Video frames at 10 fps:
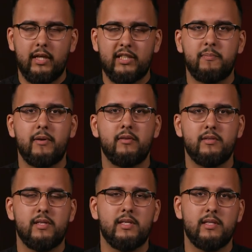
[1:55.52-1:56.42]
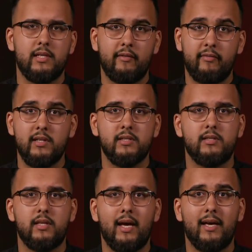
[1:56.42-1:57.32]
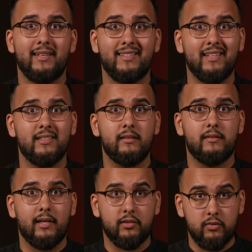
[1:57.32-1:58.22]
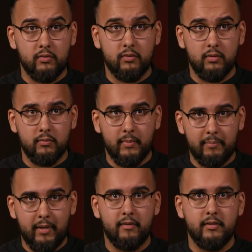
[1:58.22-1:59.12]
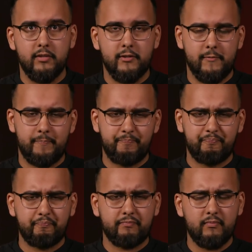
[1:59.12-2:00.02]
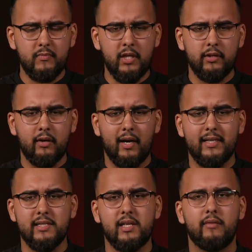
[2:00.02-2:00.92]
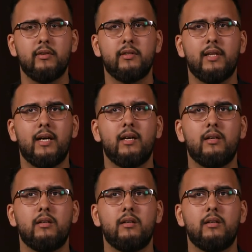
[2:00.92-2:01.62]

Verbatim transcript: experiences and events that I had attended, thanks to you know my parents, you know I discovered that